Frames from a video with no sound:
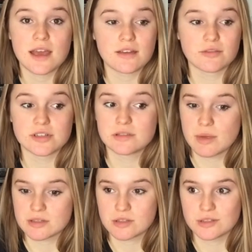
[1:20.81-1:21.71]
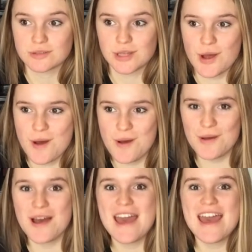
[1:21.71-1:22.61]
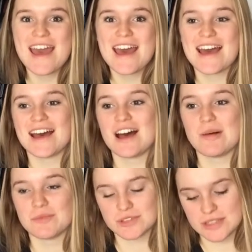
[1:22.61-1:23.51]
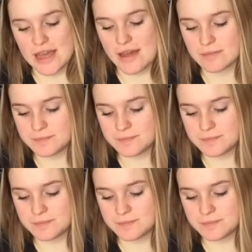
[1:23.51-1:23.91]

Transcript: every semester. So there's that.